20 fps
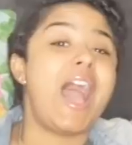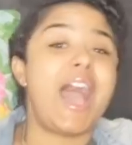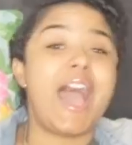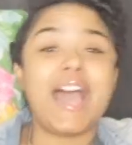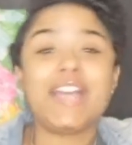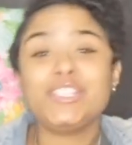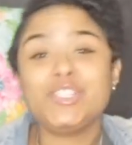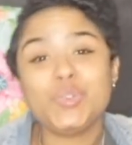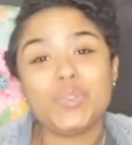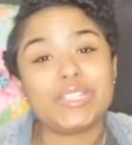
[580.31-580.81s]

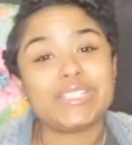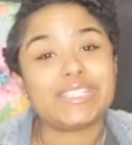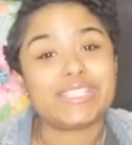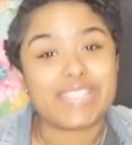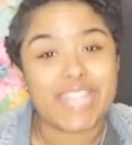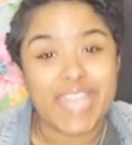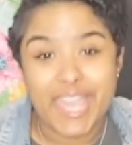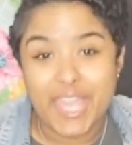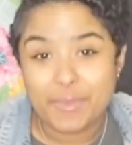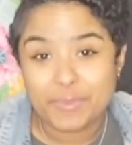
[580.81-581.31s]
I do a
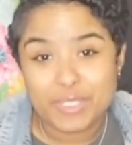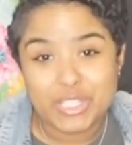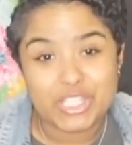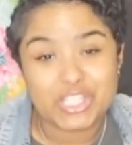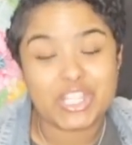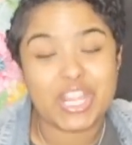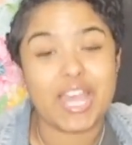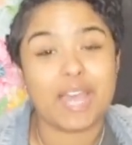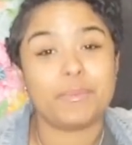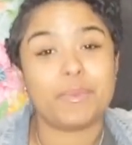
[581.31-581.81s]
damn
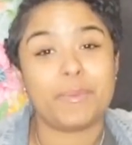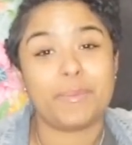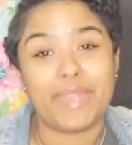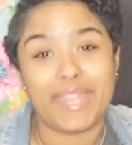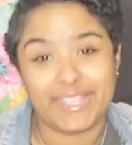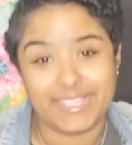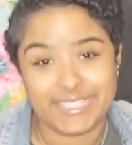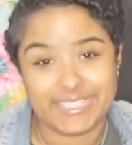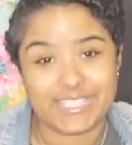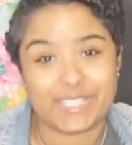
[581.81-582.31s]
good job of
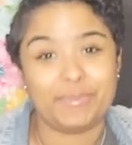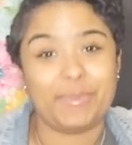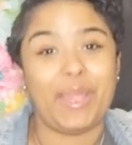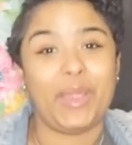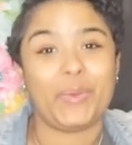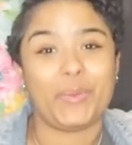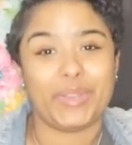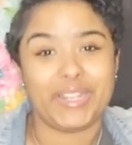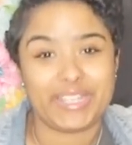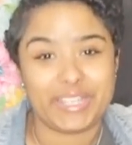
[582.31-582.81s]
balancing
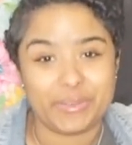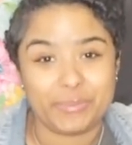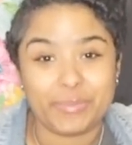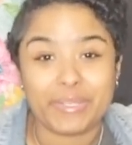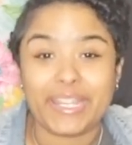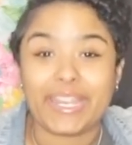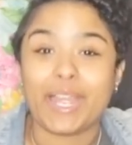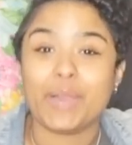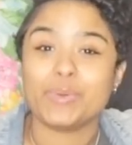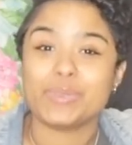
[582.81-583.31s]
my work and
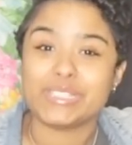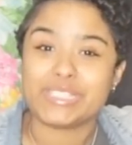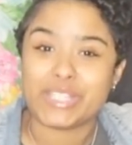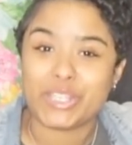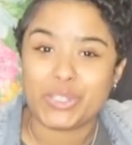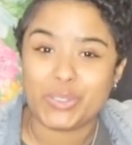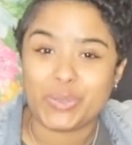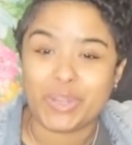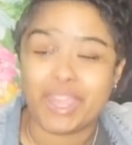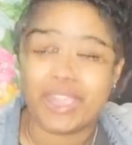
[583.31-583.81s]
play. I will
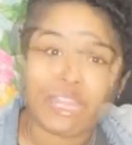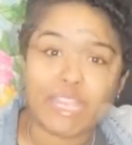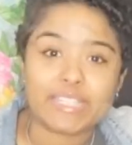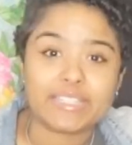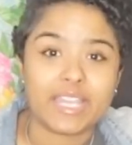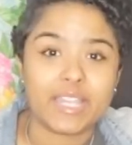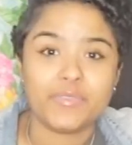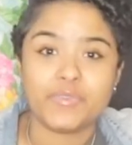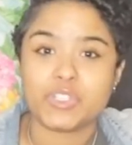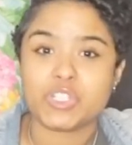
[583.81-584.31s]
tell you that. Like,
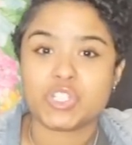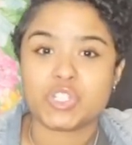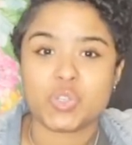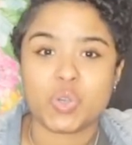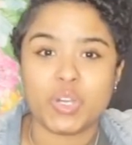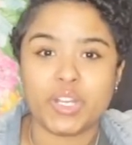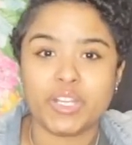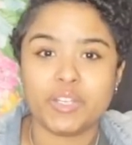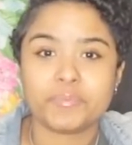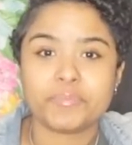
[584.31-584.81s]
life is
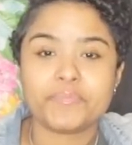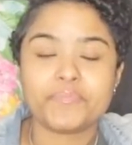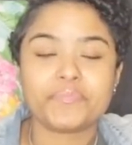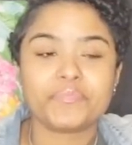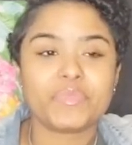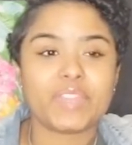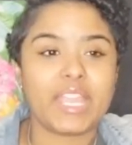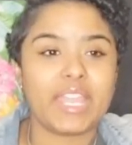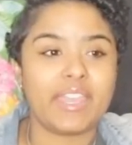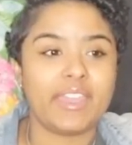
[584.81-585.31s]
short.
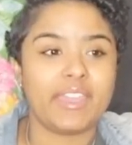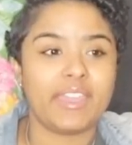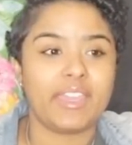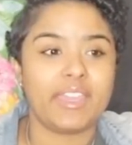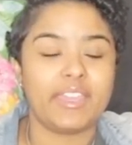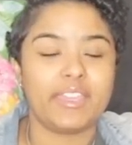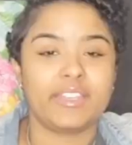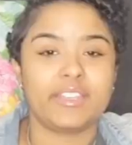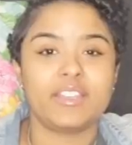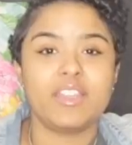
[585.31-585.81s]

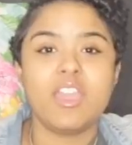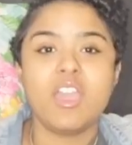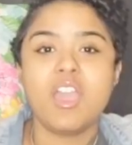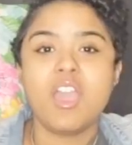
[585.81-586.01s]
And